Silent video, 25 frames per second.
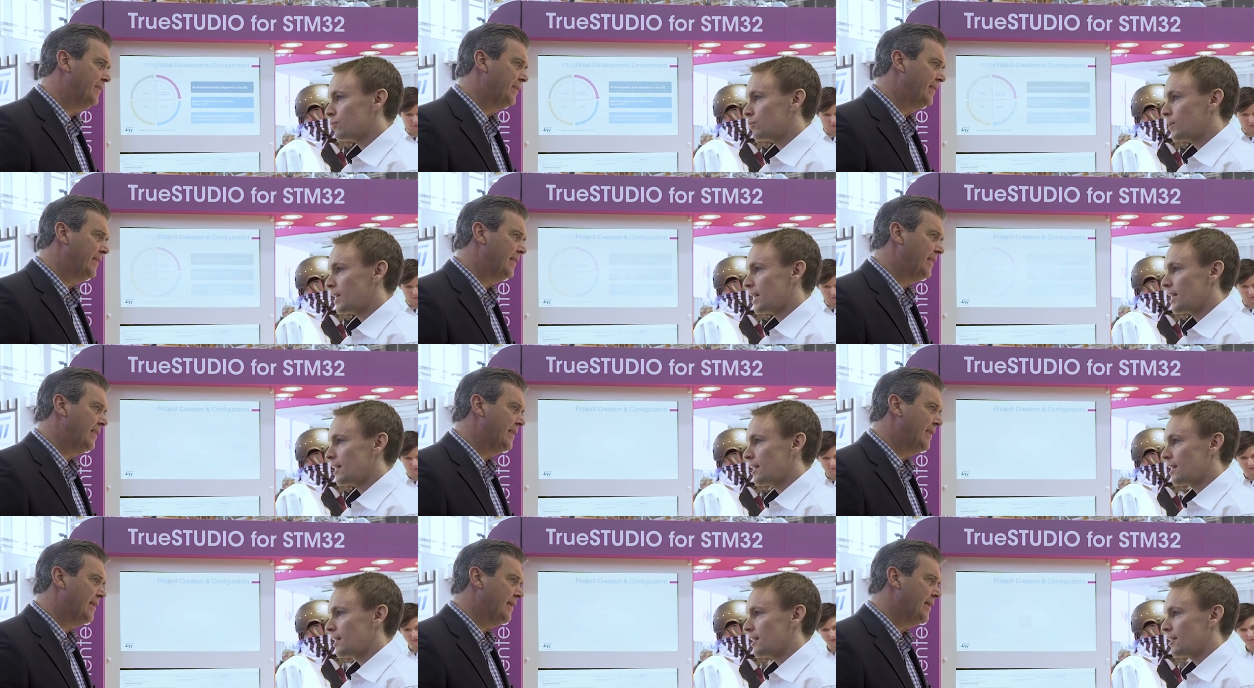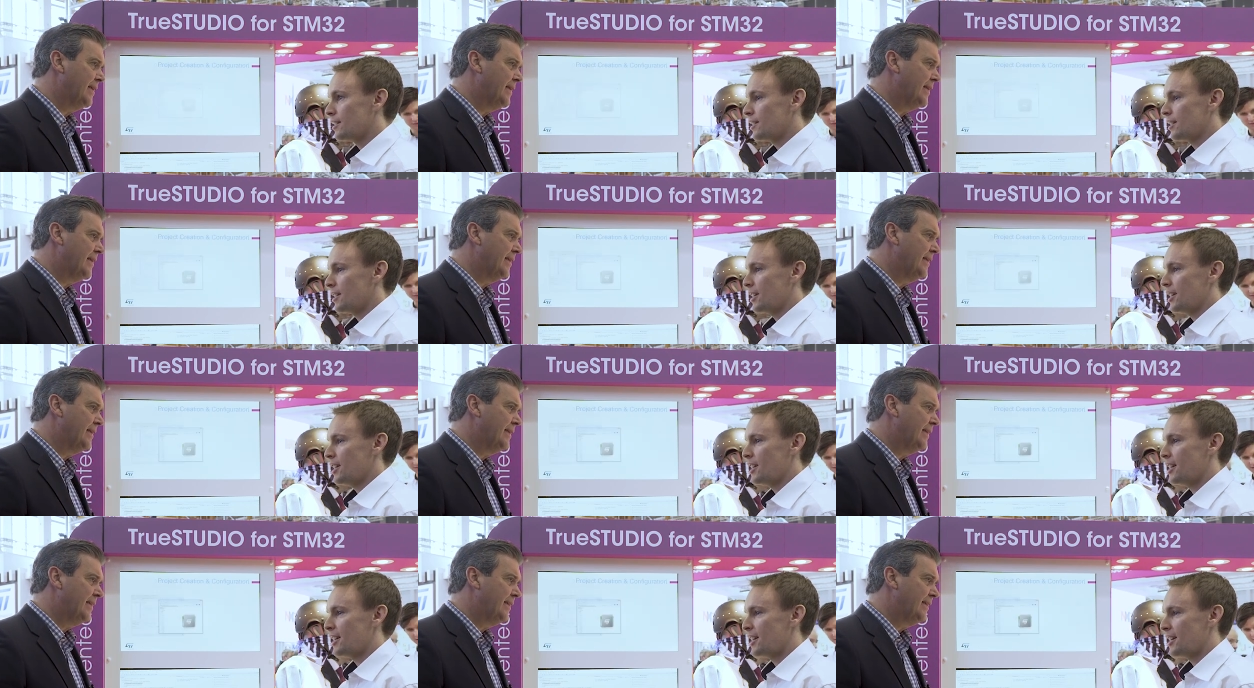Speaker 1: Well,
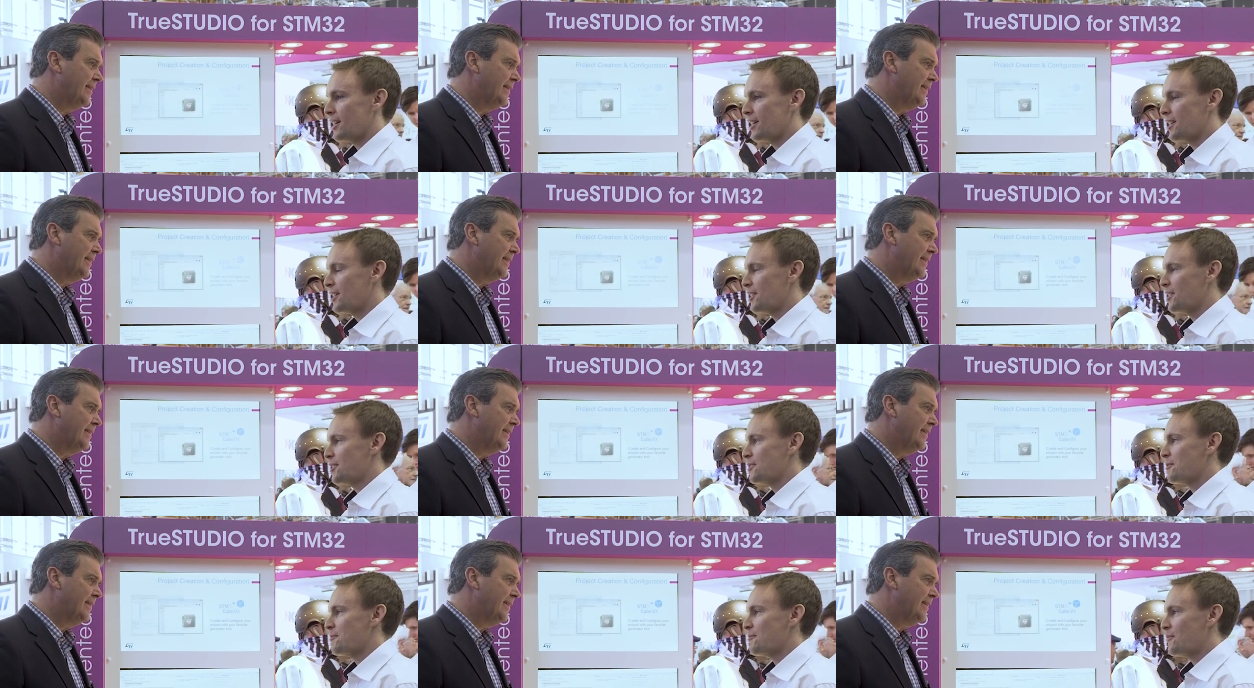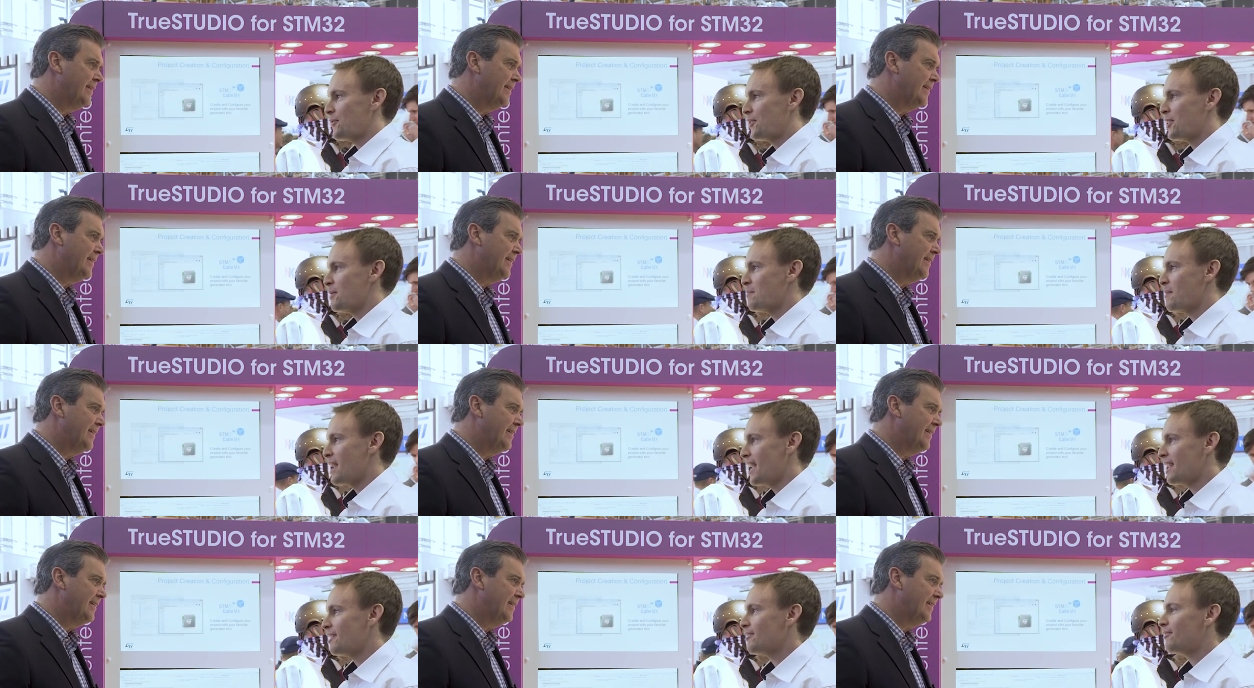uh, um,
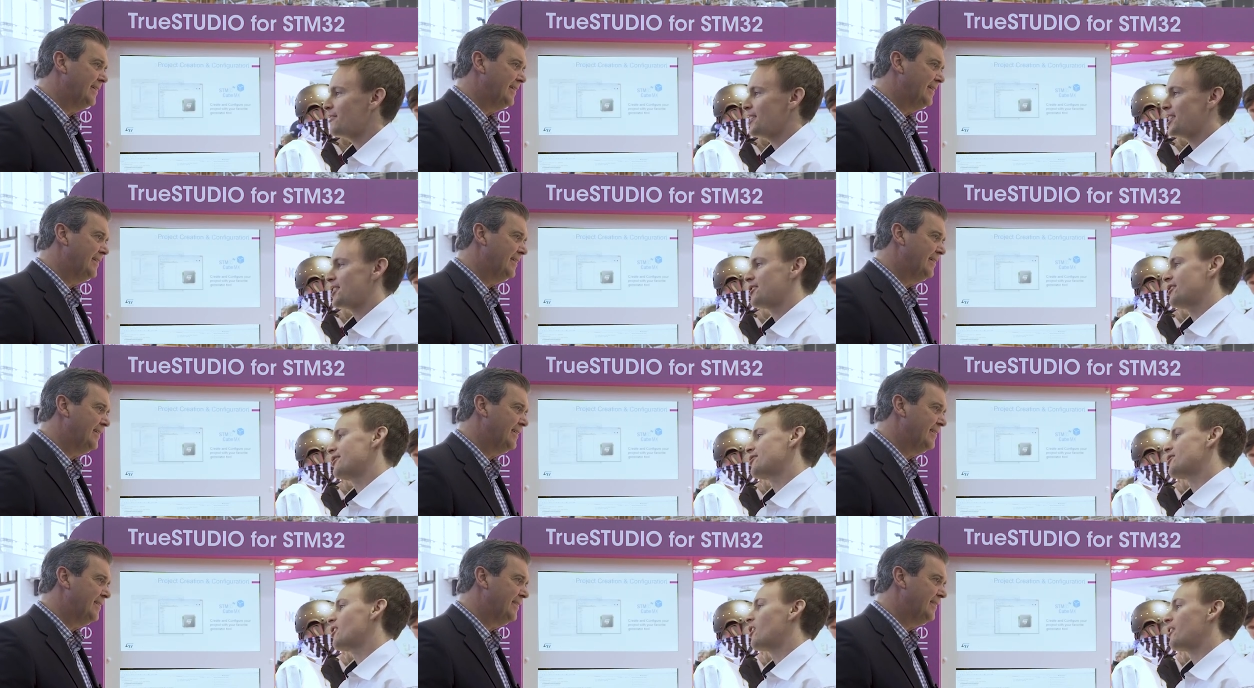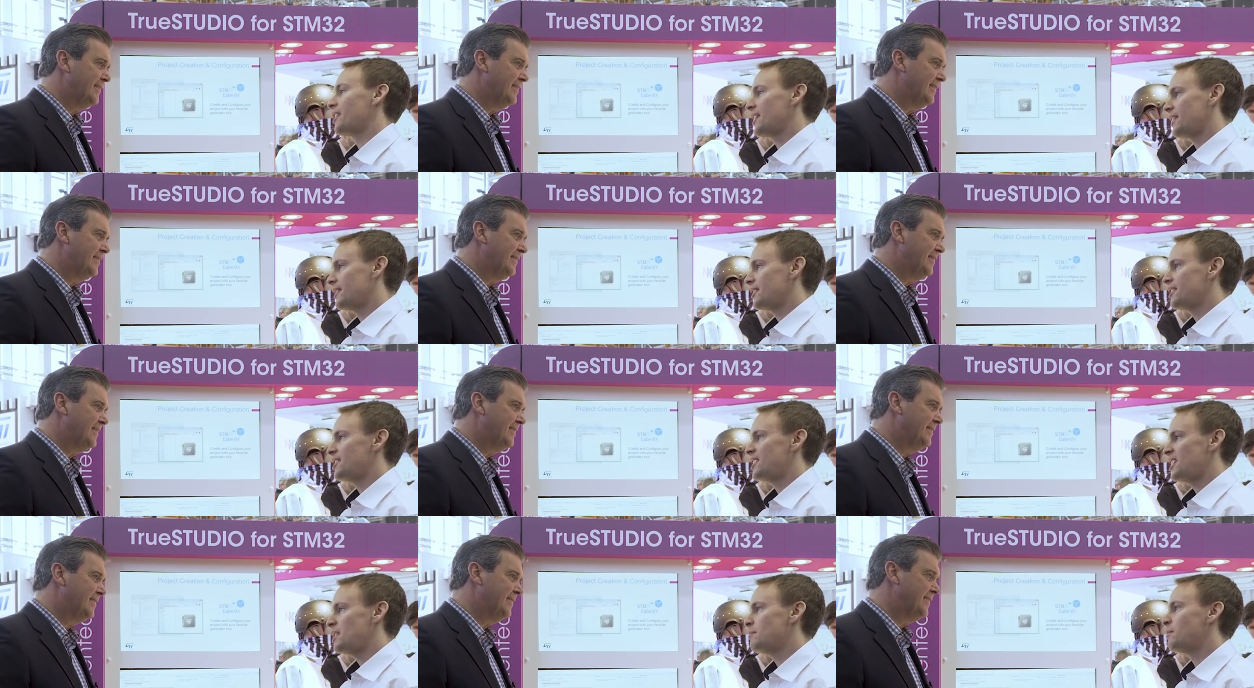the, main features are
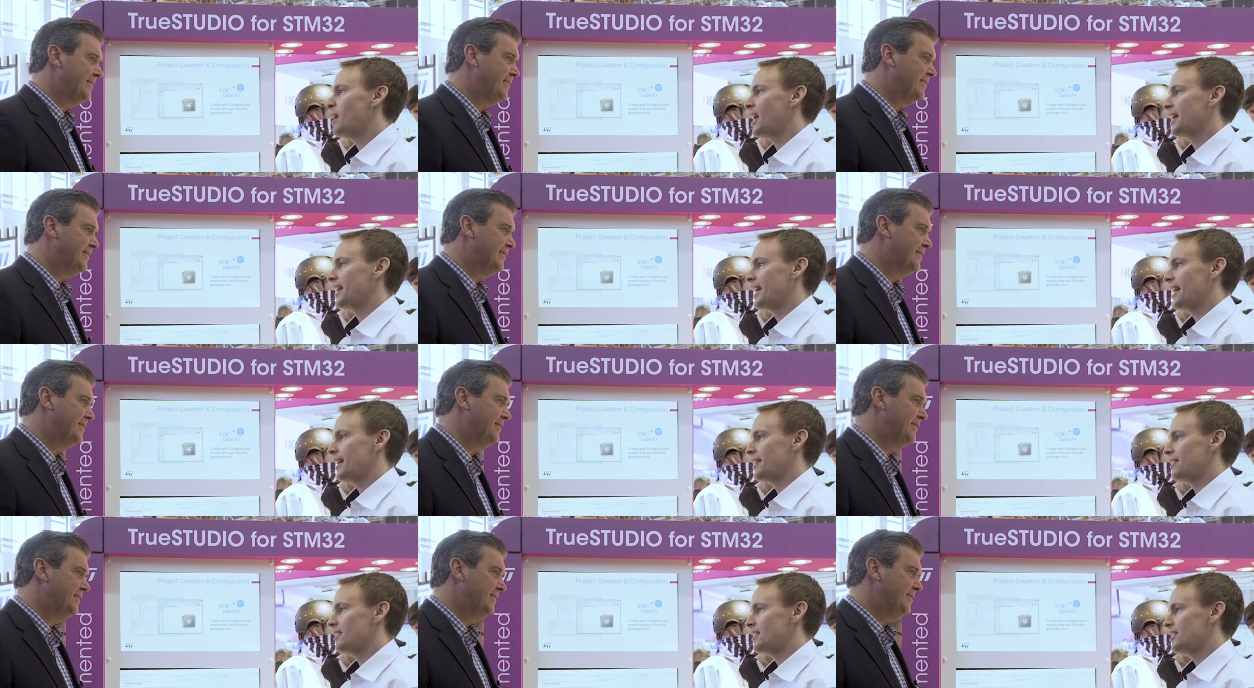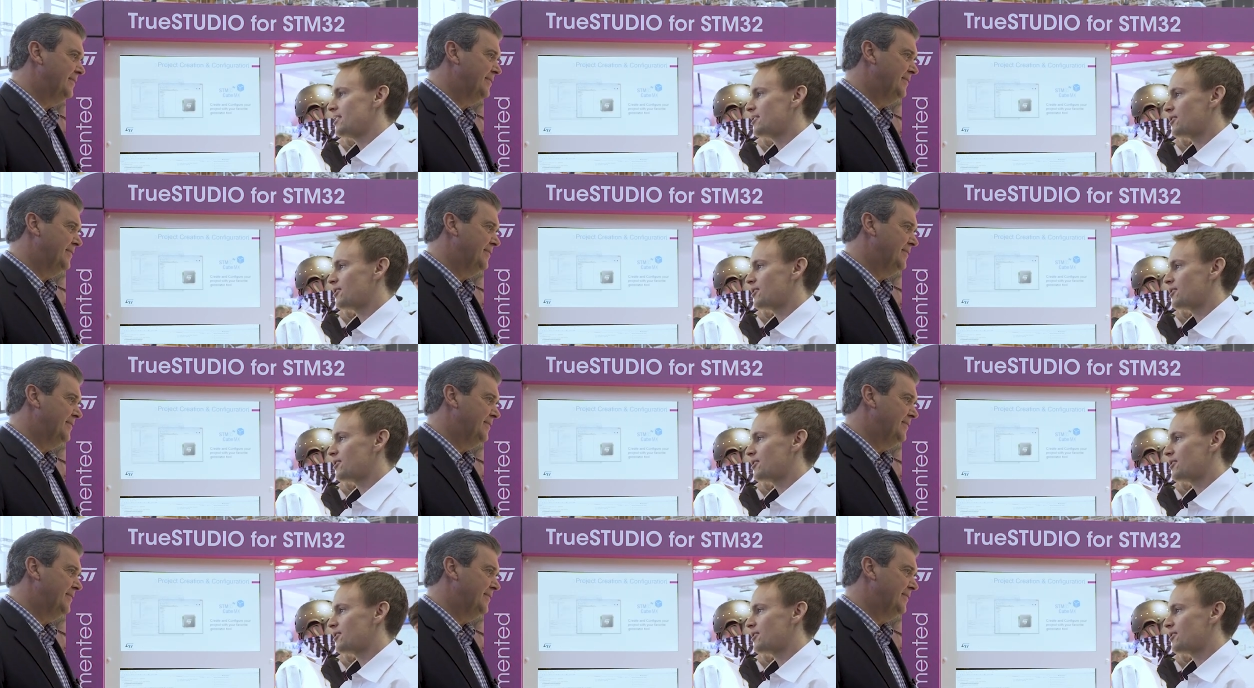in the debug end.